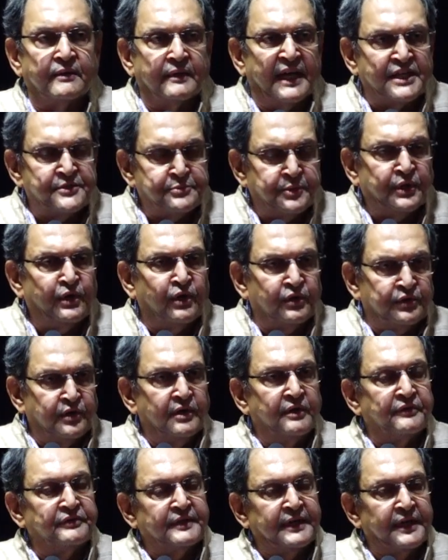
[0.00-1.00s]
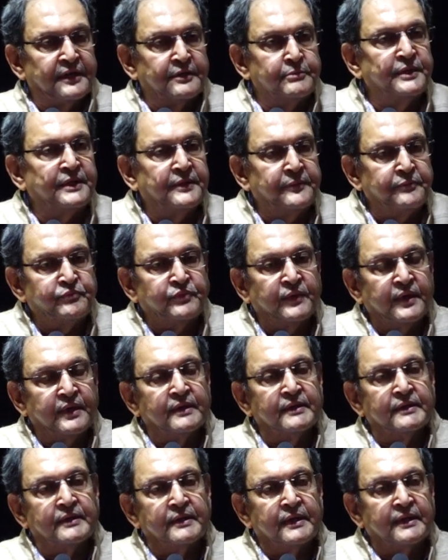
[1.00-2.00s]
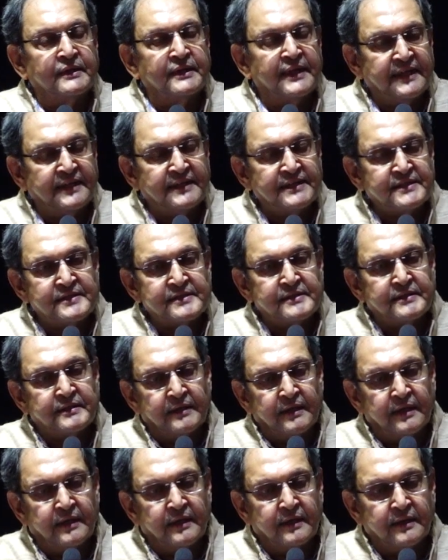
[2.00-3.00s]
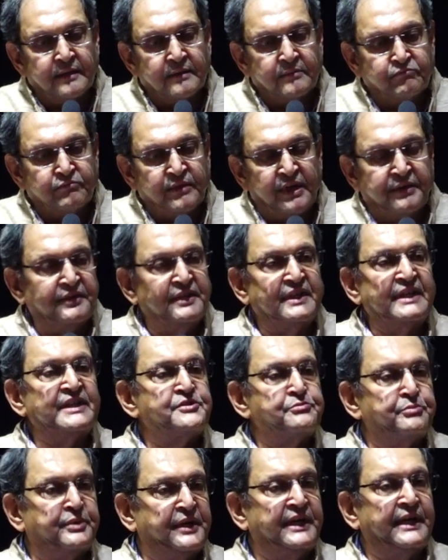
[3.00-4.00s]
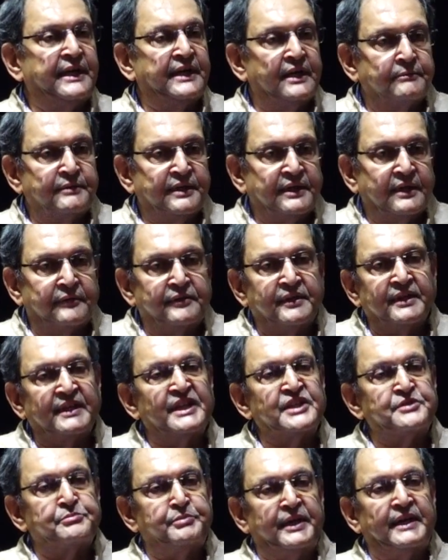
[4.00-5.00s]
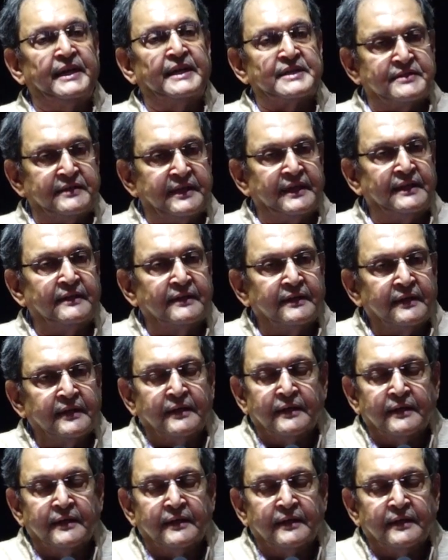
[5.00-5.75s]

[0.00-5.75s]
as per doctrine of karma, there is everything is predetermined, everything is predestined,